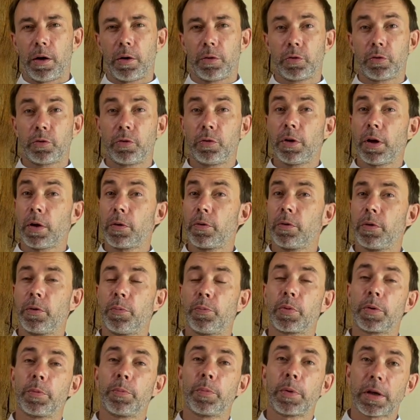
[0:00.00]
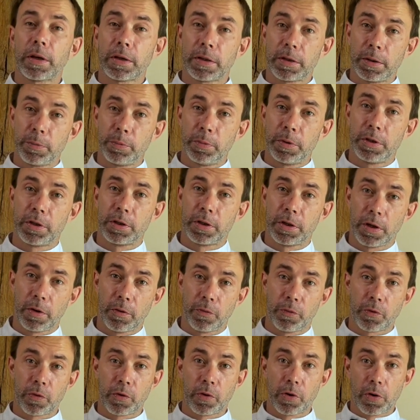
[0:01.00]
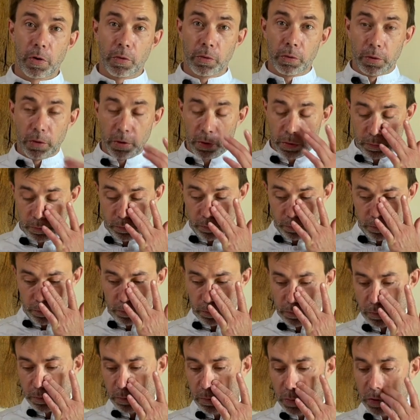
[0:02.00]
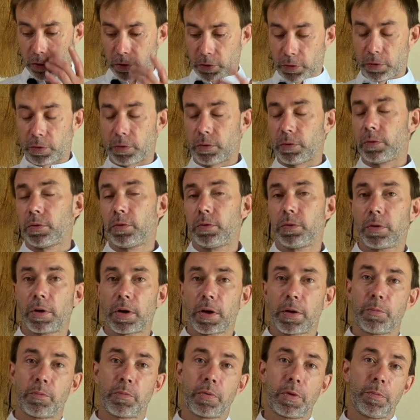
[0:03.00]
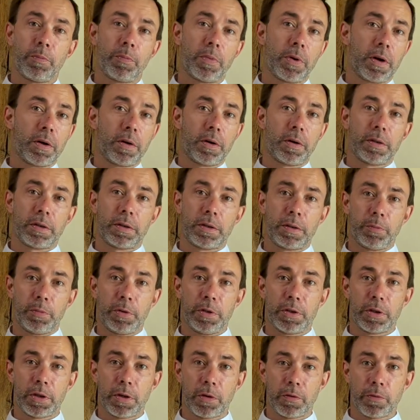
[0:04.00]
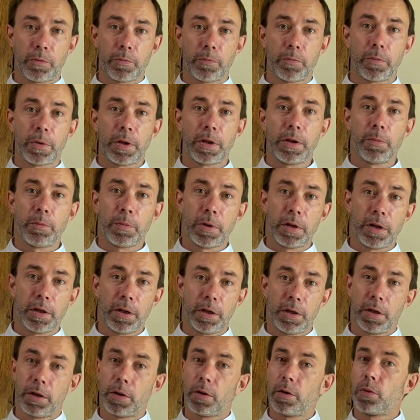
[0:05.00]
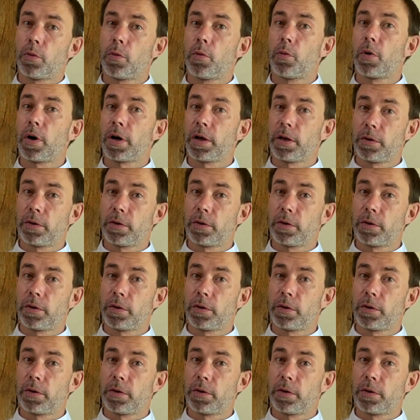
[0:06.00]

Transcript: Today we will prepare ceviche of cod, but you can prepare ceviche of many white